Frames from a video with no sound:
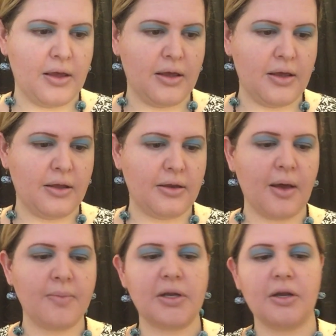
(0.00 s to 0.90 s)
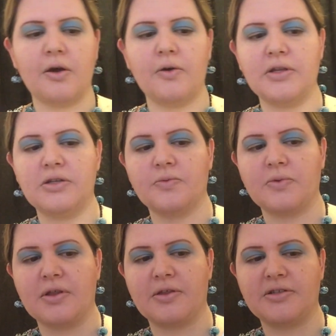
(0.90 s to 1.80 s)
And I'm gonna go in
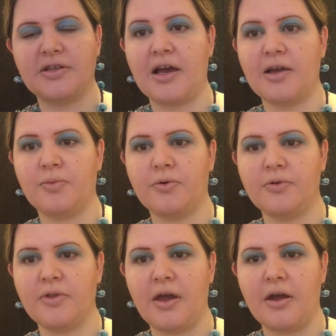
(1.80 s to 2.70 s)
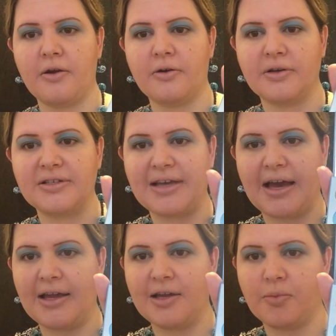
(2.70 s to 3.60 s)
with Tide Pull right
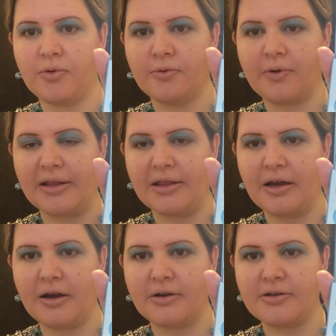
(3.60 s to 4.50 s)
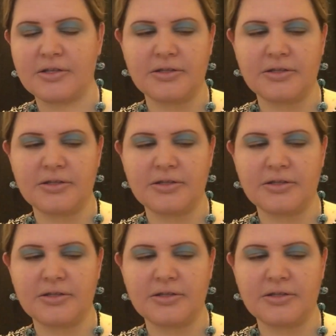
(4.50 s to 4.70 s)
there.